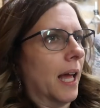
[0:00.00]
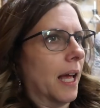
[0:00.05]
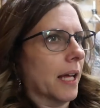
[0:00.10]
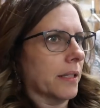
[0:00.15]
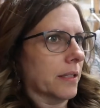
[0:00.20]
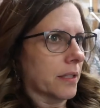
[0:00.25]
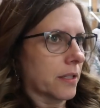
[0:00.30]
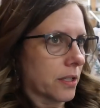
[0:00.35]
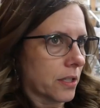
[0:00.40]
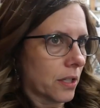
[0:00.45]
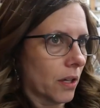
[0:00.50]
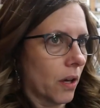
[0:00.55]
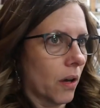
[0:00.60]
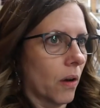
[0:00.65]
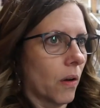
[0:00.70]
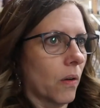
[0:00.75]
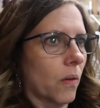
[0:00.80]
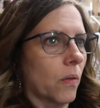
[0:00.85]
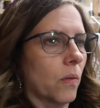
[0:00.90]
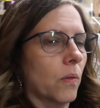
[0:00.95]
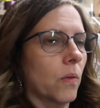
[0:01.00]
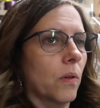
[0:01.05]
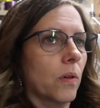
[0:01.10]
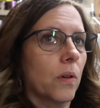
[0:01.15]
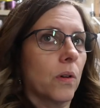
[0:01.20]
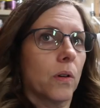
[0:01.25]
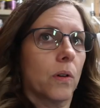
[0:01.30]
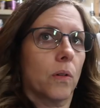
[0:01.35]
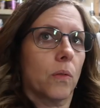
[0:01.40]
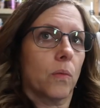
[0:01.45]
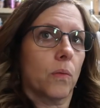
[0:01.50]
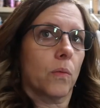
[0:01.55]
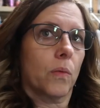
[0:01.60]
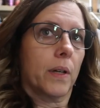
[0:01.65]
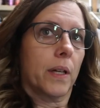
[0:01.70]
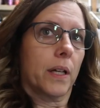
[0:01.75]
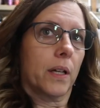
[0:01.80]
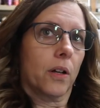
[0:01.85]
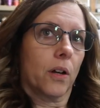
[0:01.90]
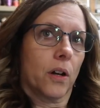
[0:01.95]
And so
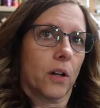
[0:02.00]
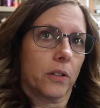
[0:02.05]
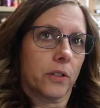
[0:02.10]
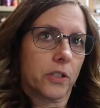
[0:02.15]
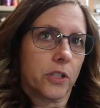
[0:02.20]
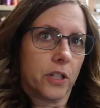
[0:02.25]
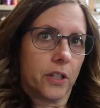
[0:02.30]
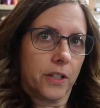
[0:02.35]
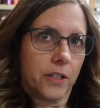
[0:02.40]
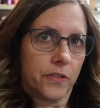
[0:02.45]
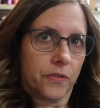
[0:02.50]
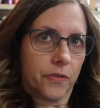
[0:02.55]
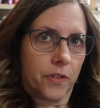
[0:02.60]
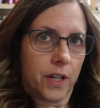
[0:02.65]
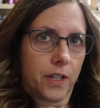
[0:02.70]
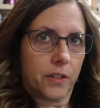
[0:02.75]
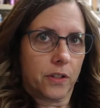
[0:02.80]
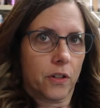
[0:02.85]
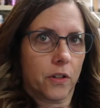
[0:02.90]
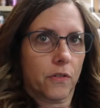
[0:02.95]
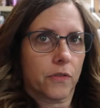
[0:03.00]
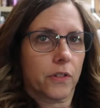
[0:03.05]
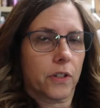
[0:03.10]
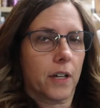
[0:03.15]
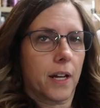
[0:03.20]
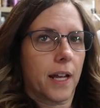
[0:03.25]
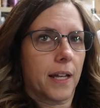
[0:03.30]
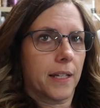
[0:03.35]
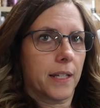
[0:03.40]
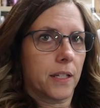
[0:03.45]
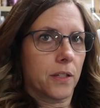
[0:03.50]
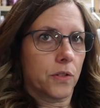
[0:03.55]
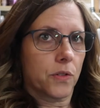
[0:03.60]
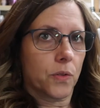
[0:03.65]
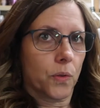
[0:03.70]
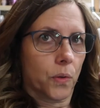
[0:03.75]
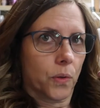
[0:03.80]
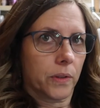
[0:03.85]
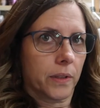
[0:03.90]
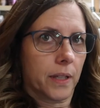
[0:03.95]
we called Jerry's friend over and he
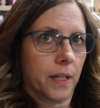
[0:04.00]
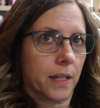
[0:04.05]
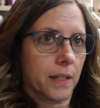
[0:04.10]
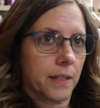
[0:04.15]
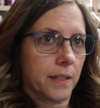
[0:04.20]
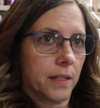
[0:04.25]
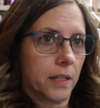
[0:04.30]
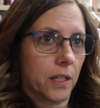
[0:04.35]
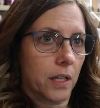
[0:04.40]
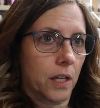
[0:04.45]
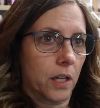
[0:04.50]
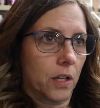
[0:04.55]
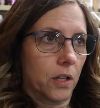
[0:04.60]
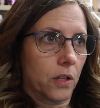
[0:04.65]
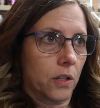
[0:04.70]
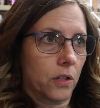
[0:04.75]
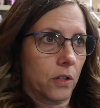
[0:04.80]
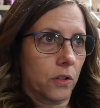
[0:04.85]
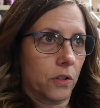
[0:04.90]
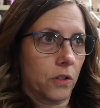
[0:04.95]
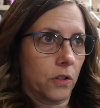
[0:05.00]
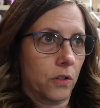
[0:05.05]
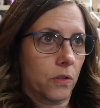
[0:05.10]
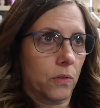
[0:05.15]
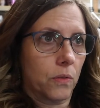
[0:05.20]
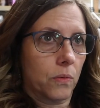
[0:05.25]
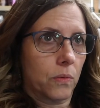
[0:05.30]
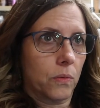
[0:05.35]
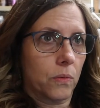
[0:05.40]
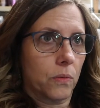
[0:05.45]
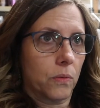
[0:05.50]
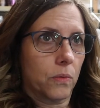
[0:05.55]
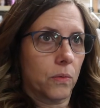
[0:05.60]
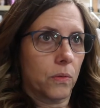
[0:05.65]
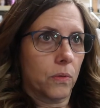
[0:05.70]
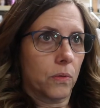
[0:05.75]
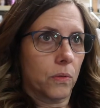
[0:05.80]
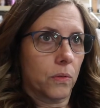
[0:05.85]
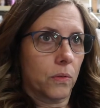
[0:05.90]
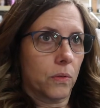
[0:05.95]
sold us new
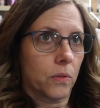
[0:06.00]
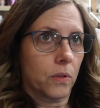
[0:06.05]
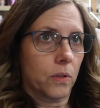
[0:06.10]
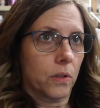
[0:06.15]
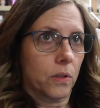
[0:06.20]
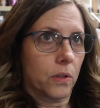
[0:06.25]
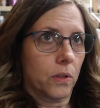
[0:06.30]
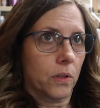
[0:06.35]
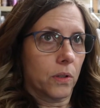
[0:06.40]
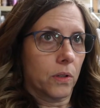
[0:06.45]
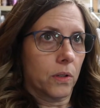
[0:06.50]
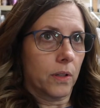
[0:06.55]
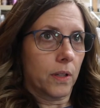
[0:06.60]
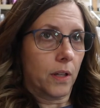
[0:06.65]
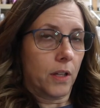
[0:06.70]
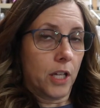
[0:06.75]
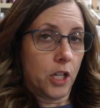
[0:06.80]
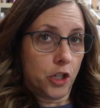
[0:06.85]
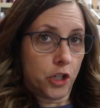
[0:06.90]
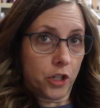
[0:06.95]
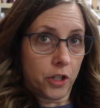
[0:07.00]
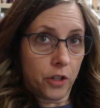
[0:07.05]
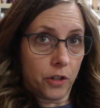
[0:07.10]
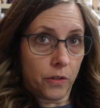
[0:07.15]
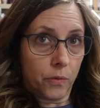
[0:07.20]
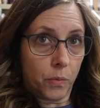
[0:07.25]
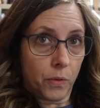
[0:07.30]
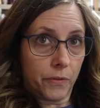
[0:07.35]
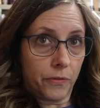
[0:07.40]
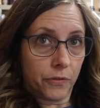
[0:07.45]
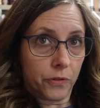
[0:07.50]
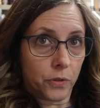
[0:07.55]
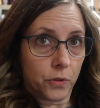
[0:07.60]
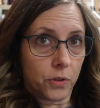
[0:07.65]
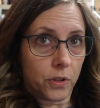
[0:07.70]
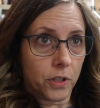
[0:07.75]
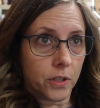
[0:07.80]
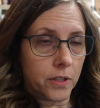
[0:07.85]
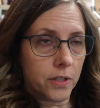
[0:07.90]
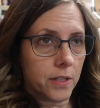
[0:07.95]
engineered wood
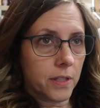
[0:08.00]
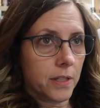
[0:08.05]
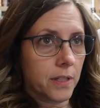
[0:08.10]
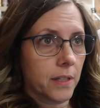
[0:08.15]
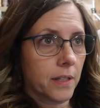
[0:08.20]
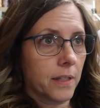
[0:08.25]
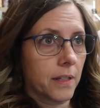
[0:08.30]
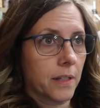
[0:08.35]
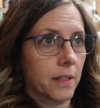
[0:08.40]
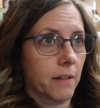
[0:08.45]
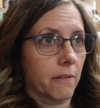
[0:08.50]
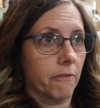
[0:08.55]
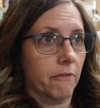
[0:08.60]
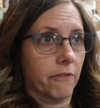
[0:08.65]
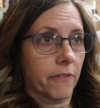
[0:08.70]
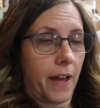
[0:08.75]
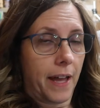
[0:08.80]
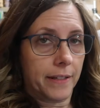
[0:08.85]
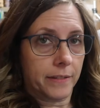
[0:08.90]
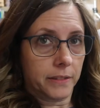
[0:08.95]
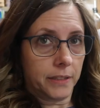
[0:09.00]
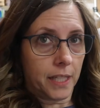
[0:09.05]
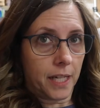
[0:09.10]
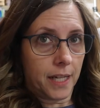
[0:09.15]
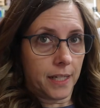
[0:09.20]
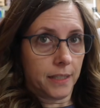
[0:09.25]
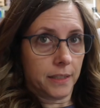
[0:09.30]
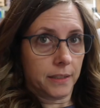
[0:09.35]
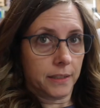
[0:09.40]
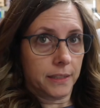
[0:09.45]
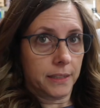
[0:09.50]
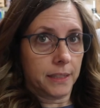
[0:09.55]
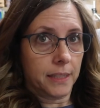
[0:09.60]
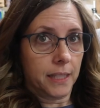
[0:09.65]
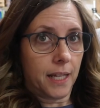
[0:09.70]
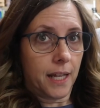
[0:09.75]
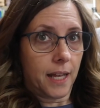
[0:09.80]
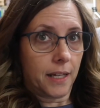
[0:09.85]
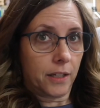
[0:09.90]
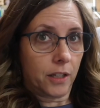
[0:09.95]
floors, vinyl tiles,
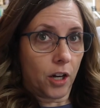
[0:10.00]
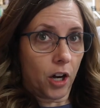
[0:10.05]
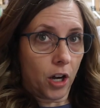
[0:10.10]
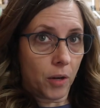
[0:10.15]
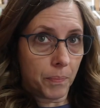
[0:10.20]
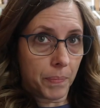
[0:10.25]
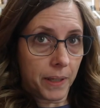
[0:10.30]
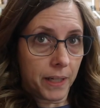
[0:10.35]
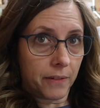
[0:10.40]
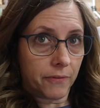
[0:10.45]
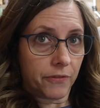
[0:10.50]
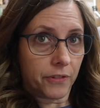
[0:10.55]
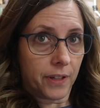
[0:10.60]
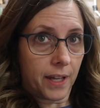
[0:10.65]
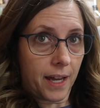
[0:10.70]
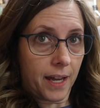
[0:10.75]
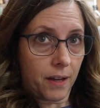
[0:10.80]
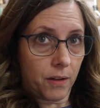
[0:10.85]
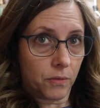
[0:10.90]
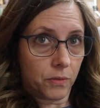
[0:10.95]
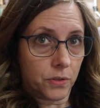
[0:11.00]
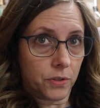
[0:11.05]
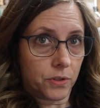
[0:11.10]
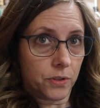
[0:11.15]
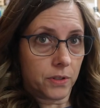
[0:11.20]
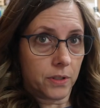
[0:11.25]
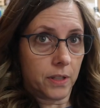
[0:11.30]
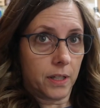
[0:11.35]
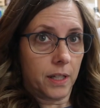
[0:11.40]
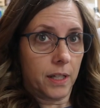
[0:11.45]
and carpeting for the house.